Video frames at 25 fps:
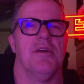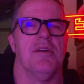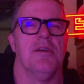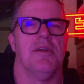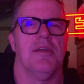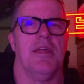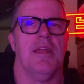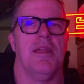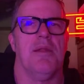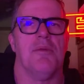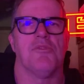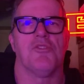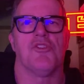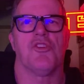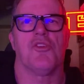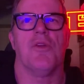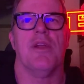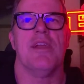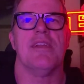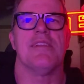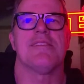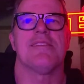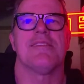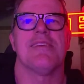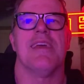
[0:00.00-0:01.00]
And it was a
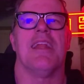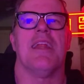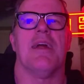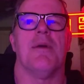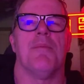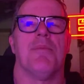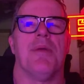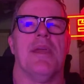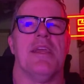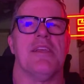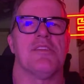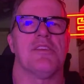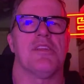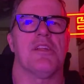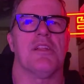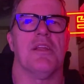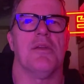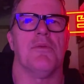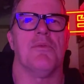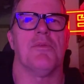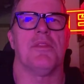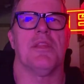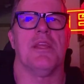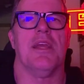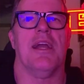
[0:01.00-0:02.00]
great setup. Basically,
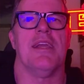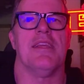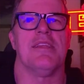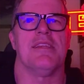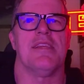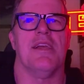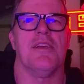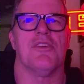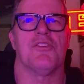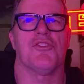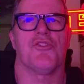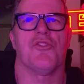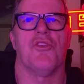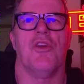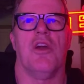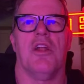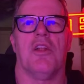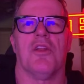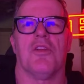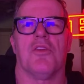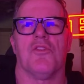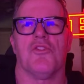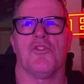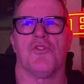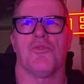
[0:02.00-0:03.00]
what the Ice House
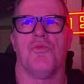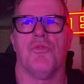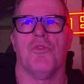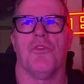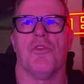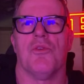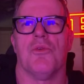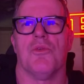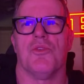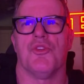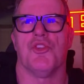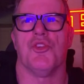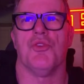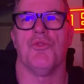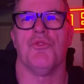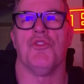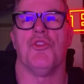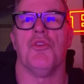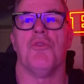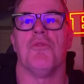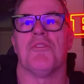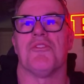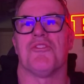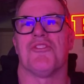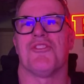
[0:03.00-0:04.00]
Chronicles were was you
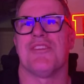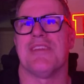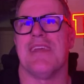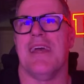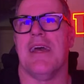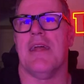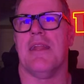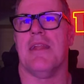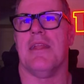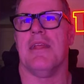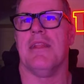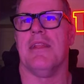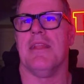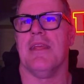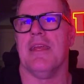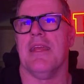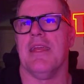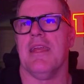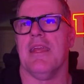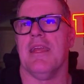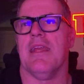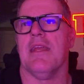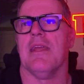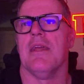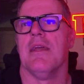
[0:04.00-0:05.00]
do a set in
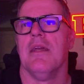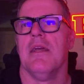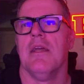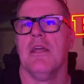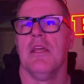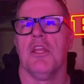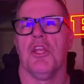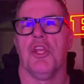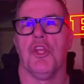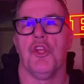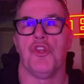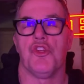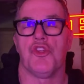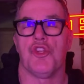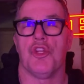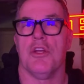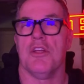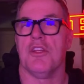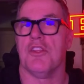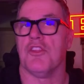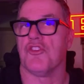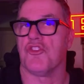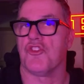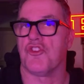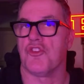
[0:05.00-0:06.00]
usually
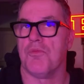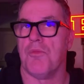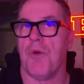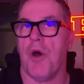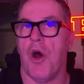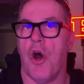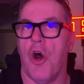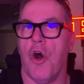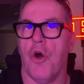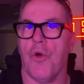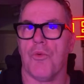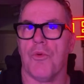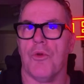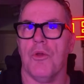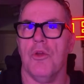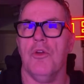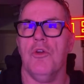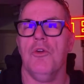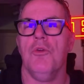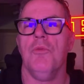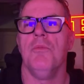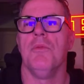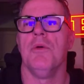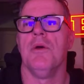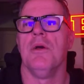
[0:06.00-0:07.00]
the small
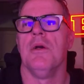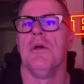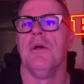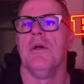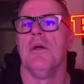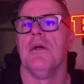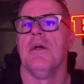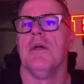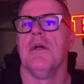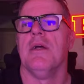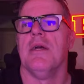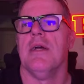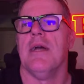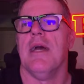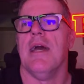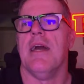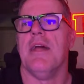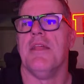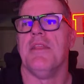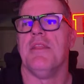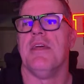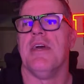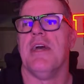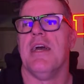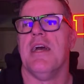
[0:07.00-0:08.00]
room,
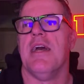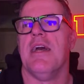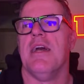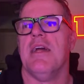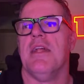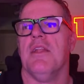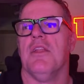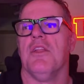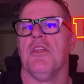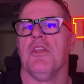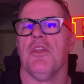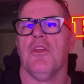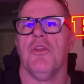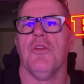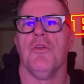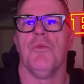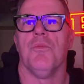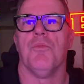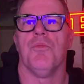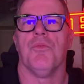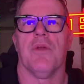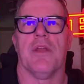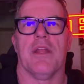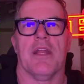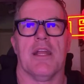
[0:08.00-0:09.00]
and then
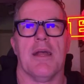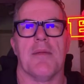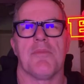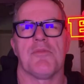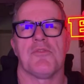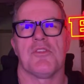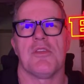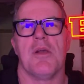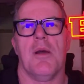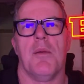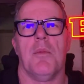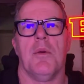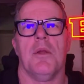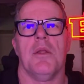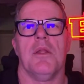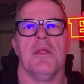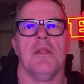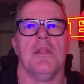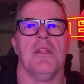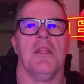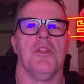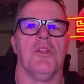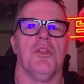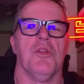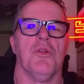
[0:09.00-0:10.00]
you'd bring up someone,
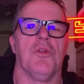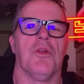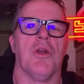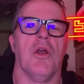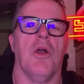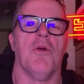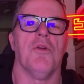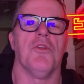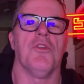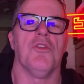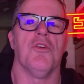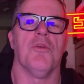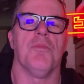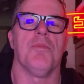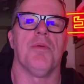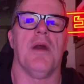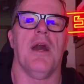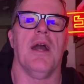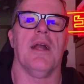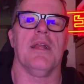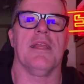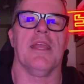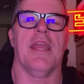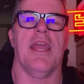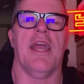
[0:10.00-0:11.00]
and then you'd go and do a
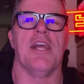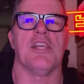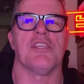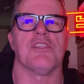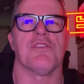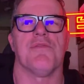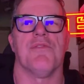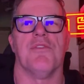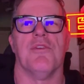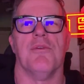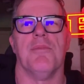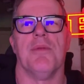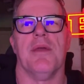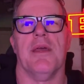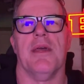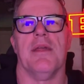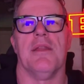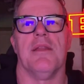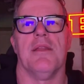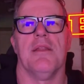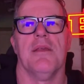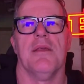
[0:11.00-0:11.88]
podcast for a bit.